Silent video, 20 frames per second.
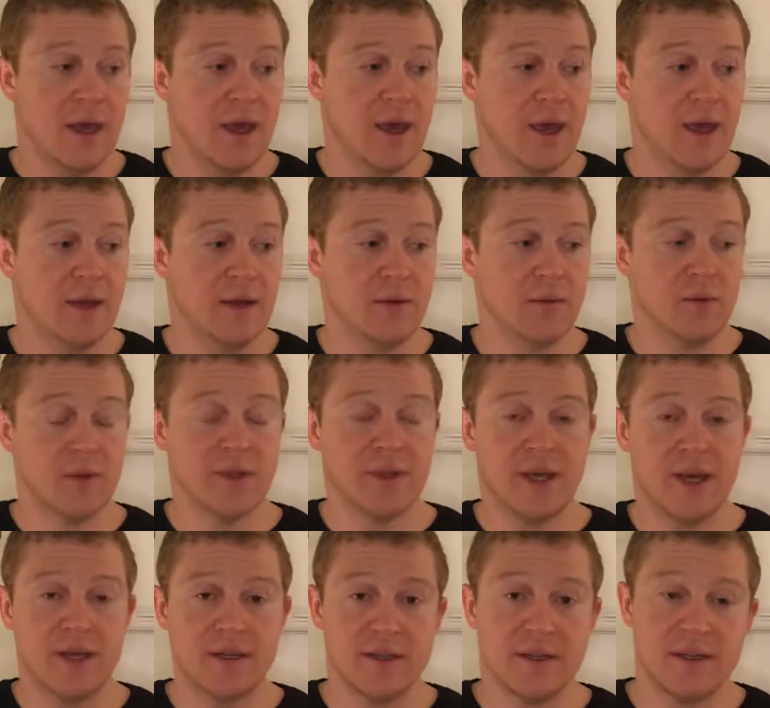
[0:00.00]
And what
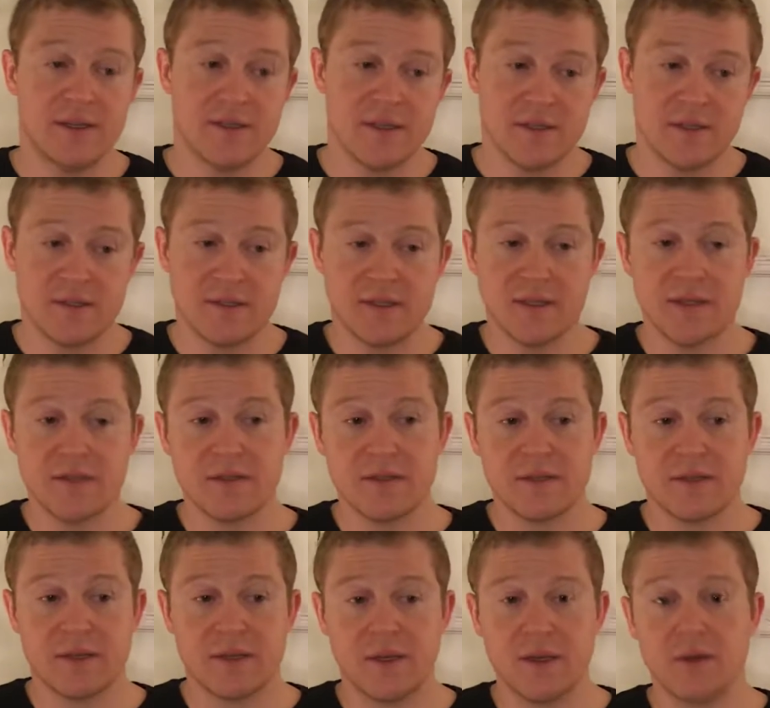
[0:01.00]
that does is it
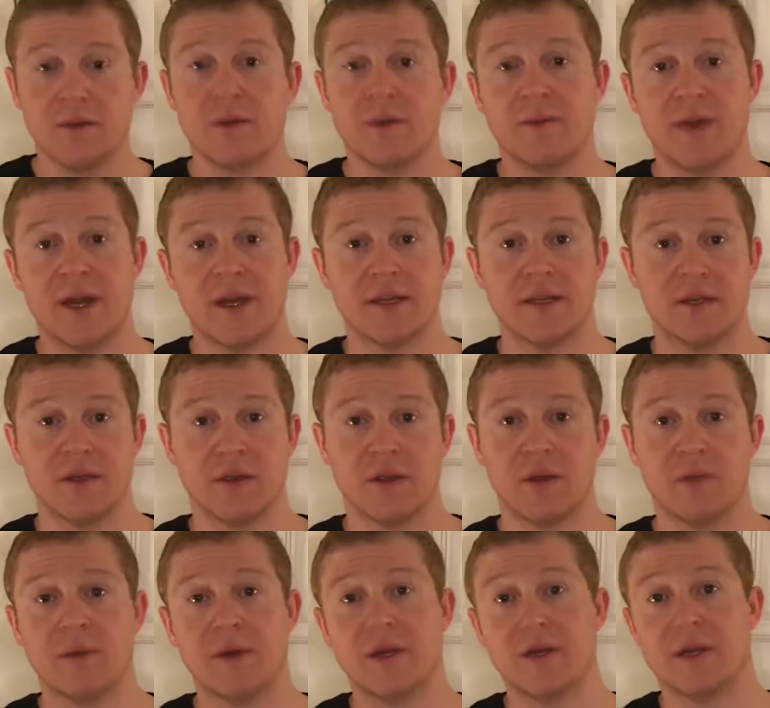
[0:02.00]
doesn't kill the
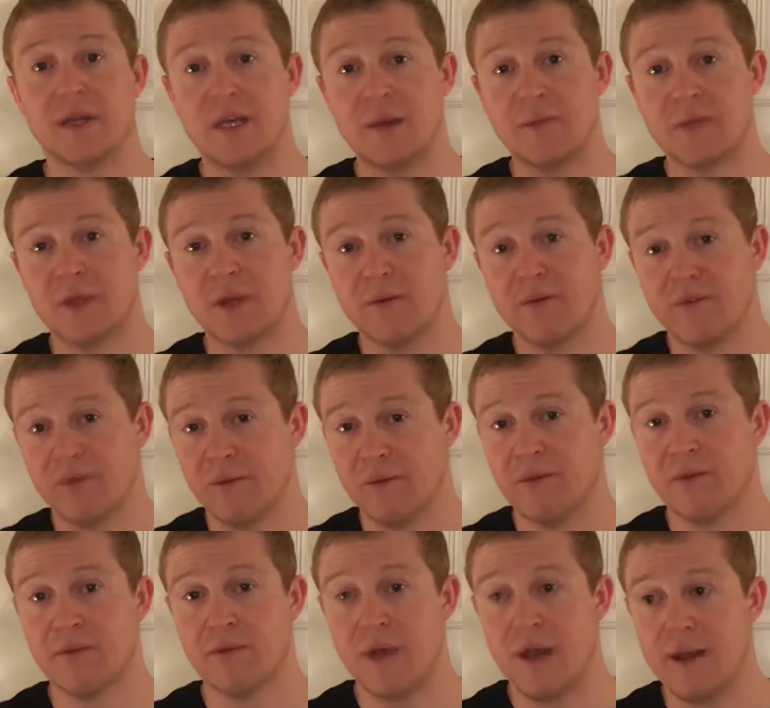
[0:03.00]
bacteria, but it keeps them from
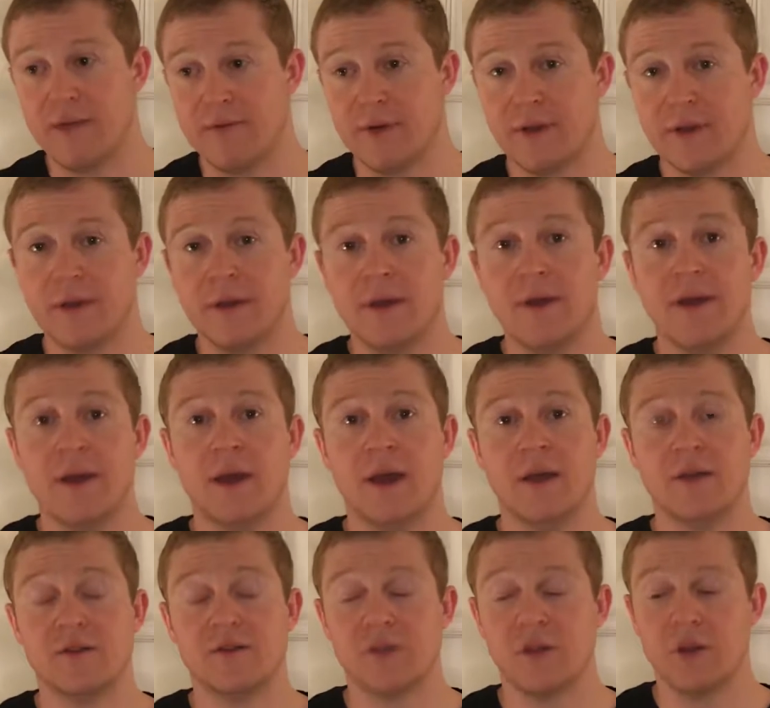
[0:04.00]
thriving.
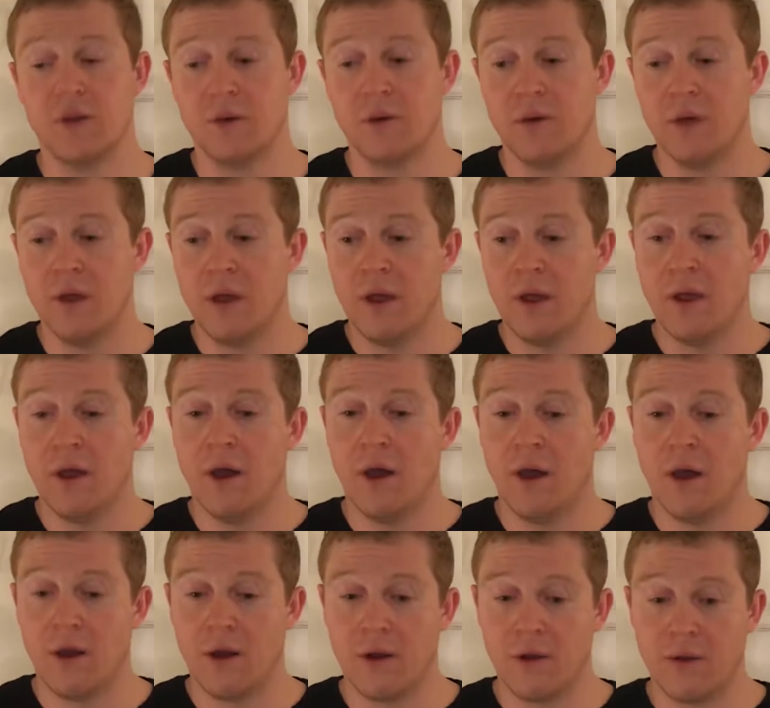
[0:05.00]
And so
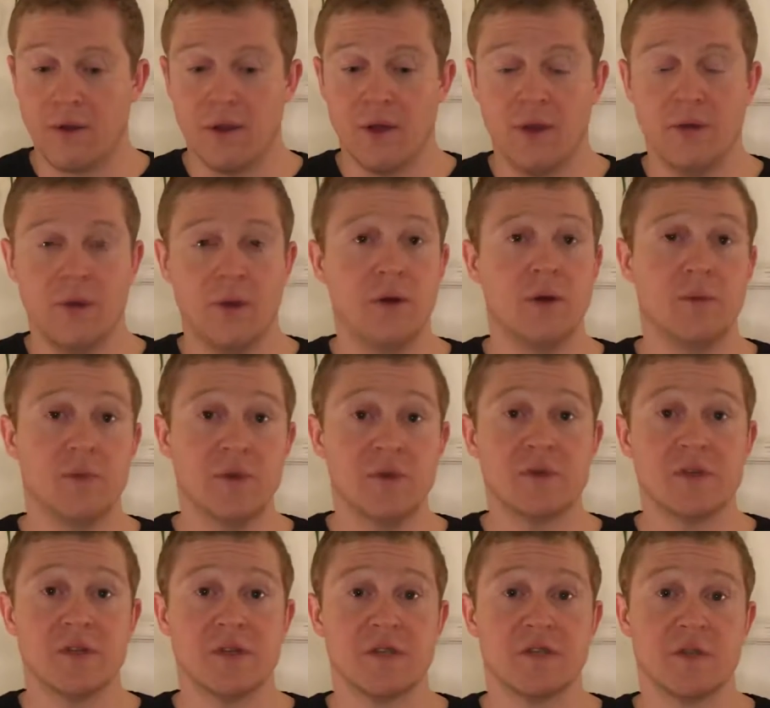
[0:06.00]
our own immune
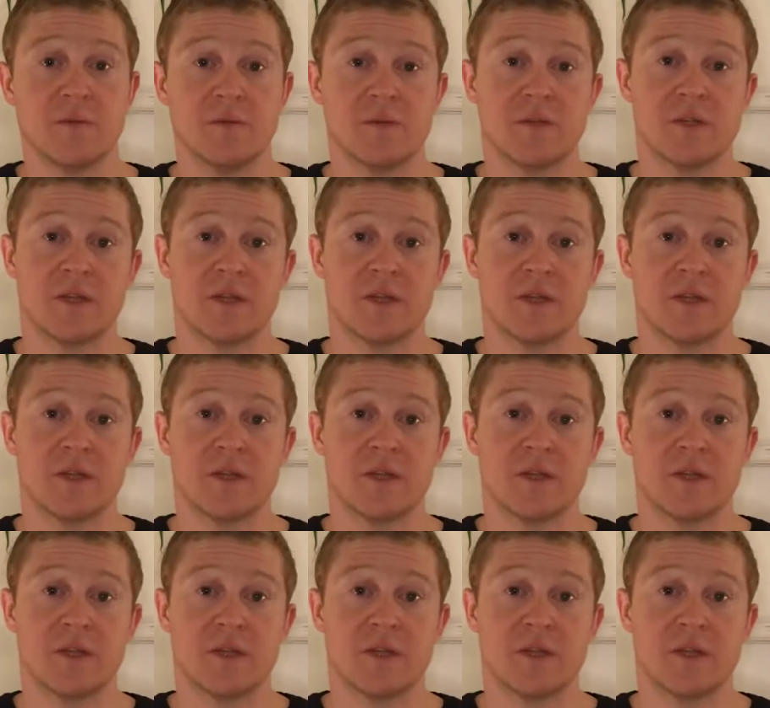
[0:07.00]
systems